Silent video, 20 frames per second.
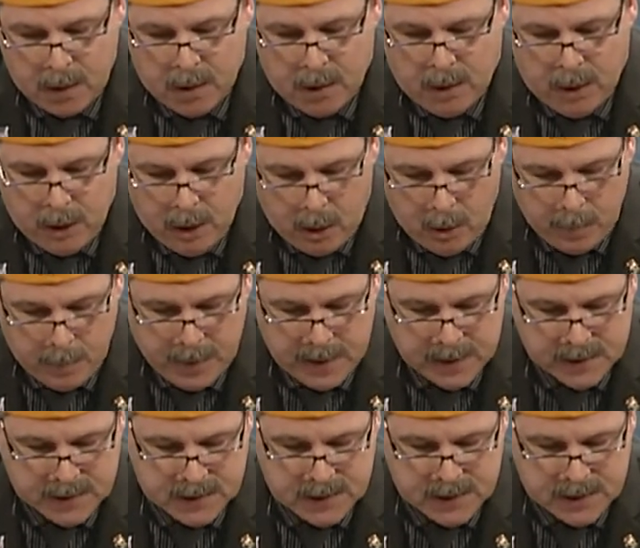No
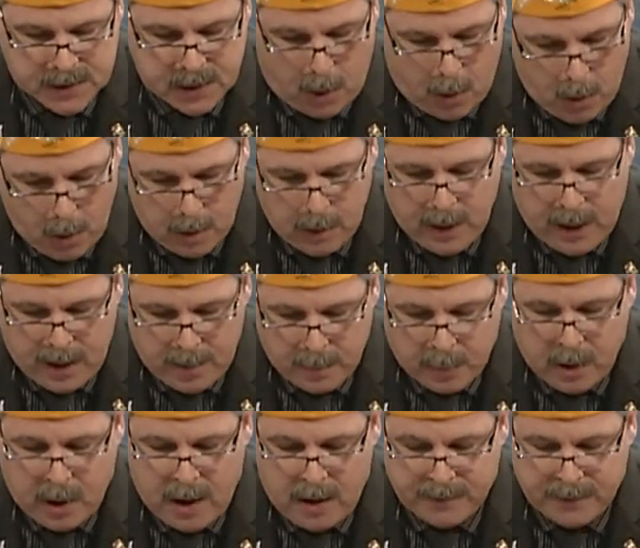business or
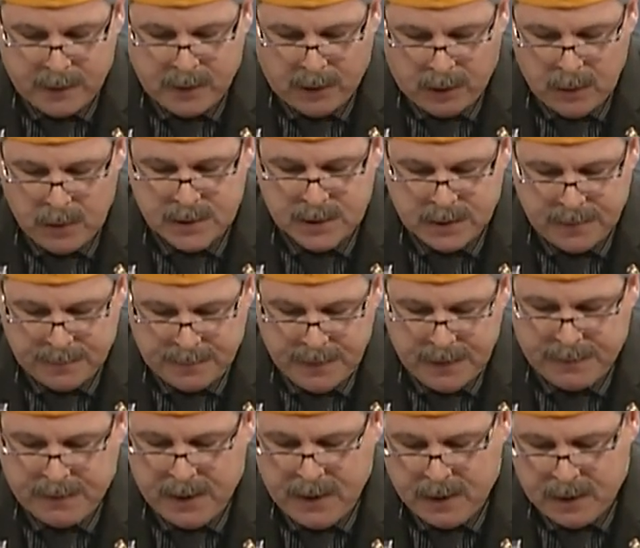nonprofit losing
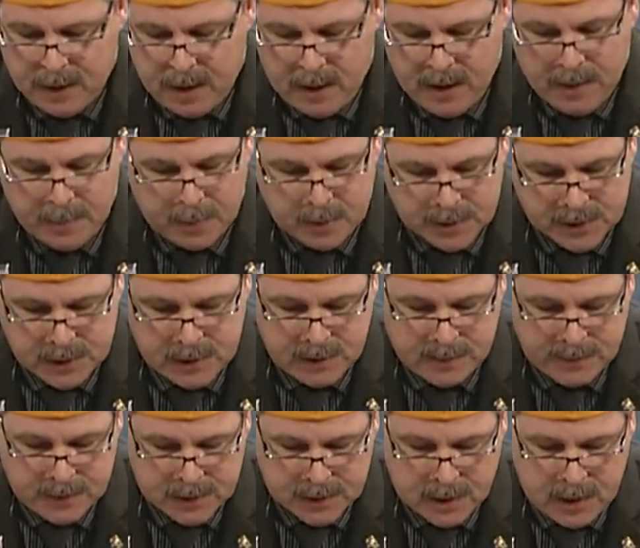50 to 90%
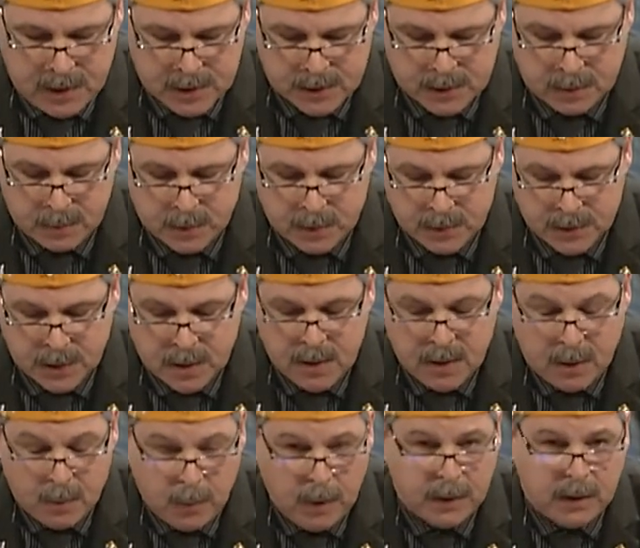of its customers
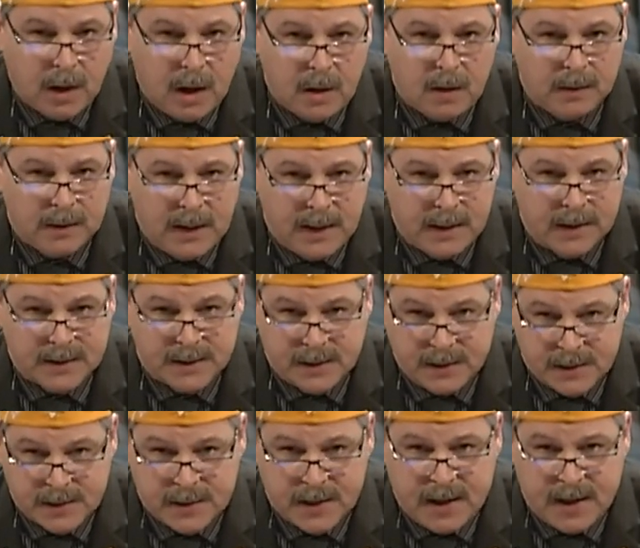would call that a
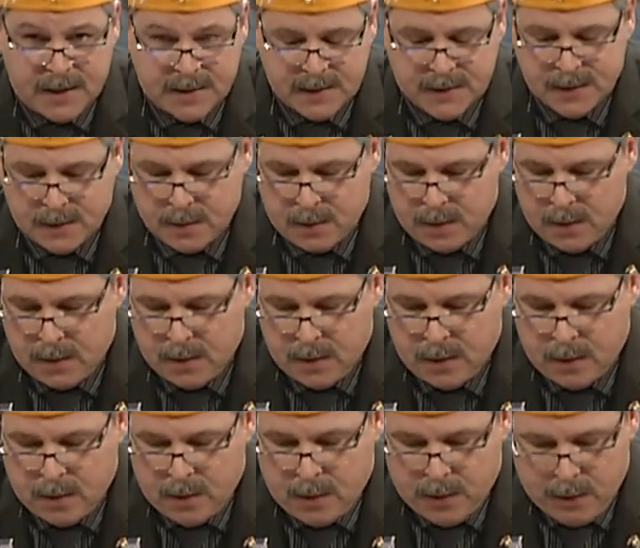success,
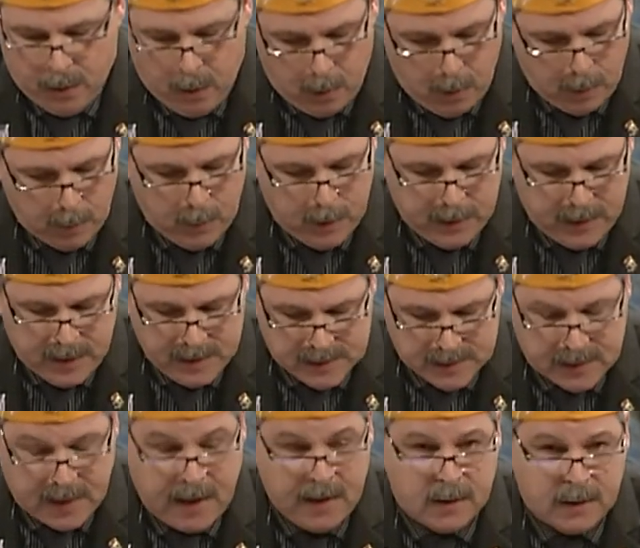nor would they
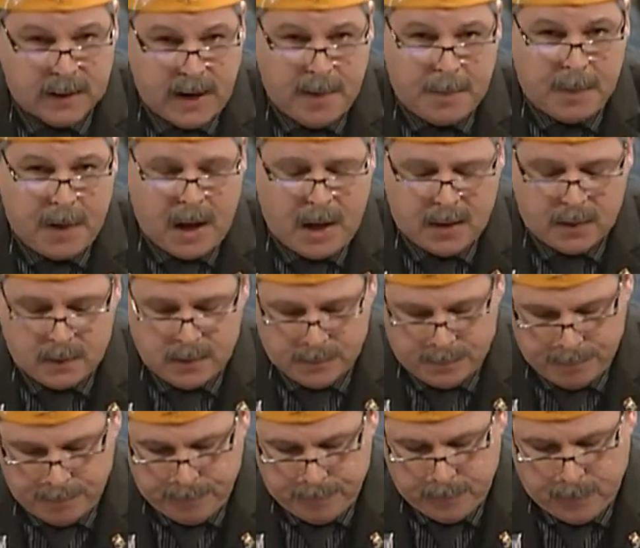scale that model.
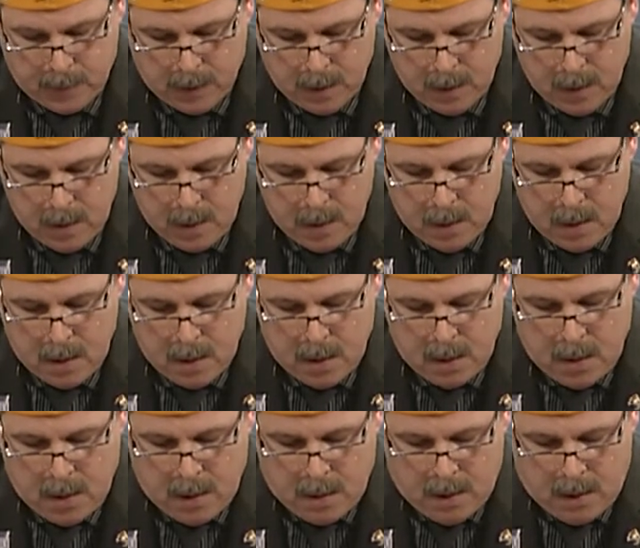
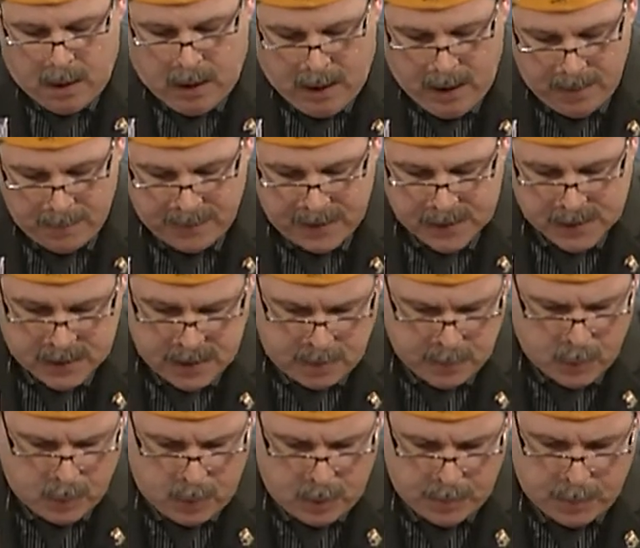AMVETS'
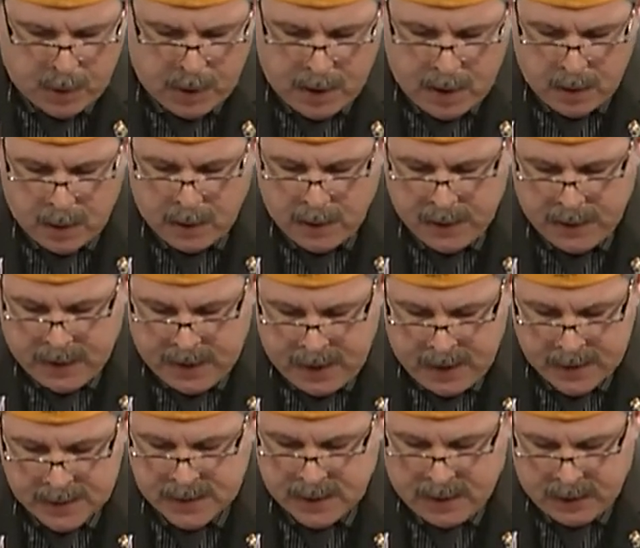#1 priority
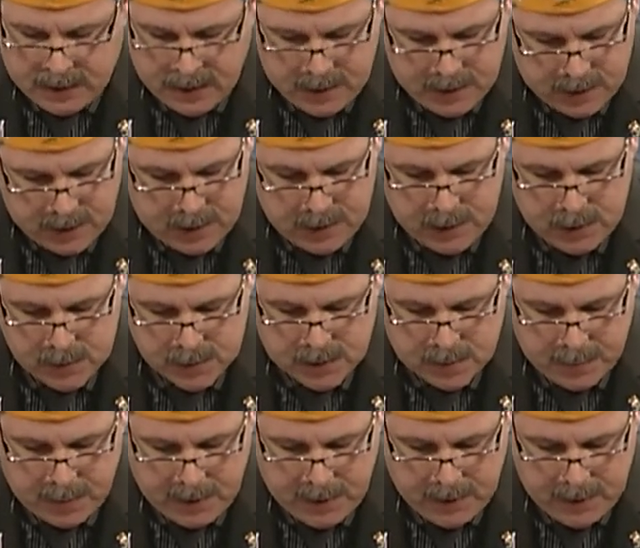has and continues to
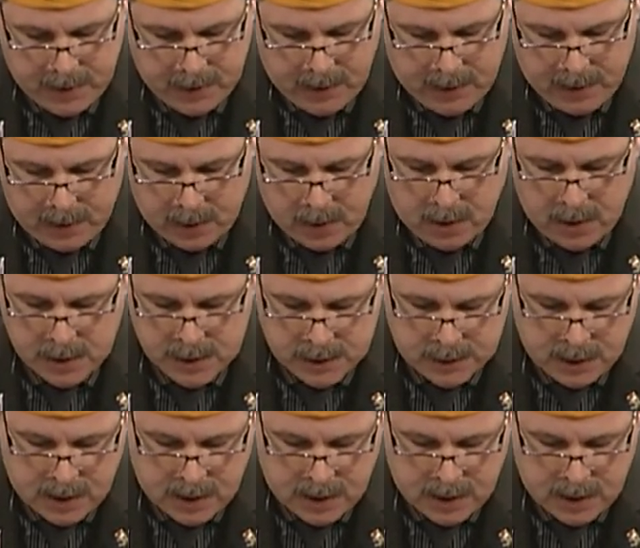be encouraging